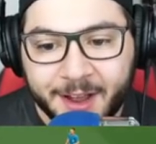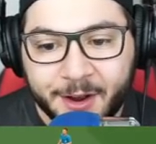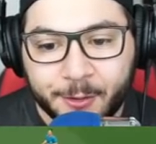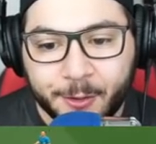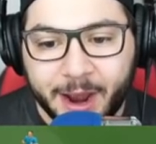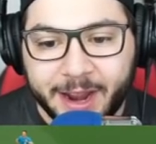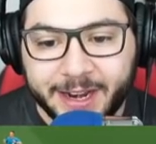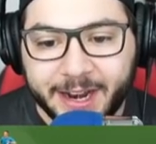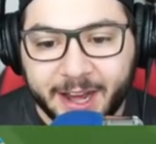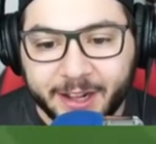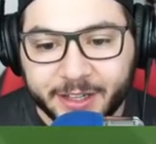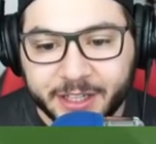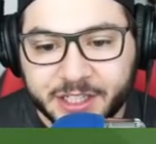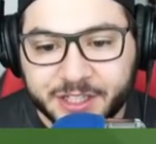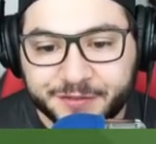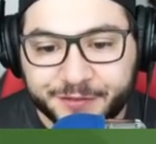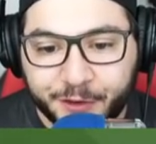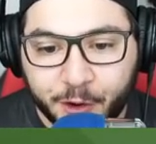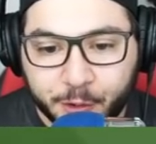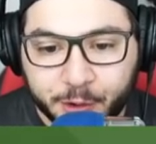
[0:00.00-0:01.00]
Right now,
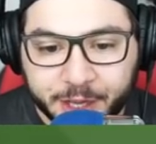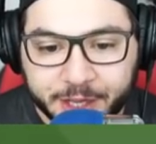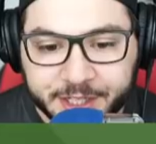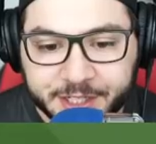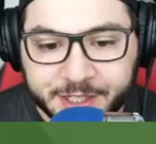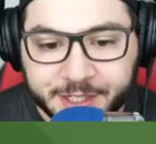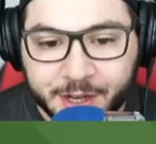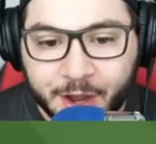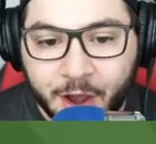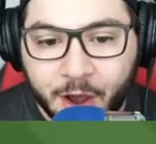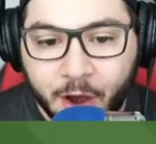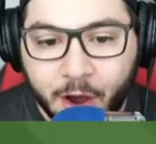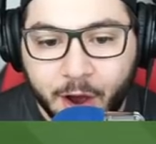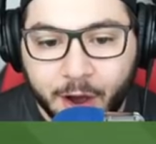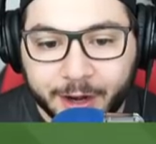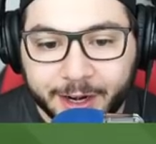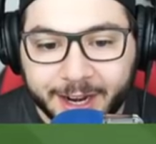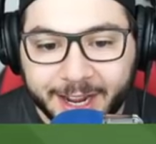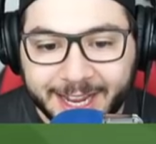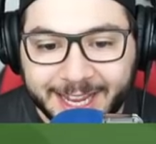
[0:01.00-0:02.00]
let's focus
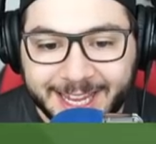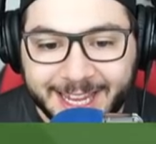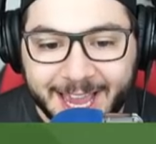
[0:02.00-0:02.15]
on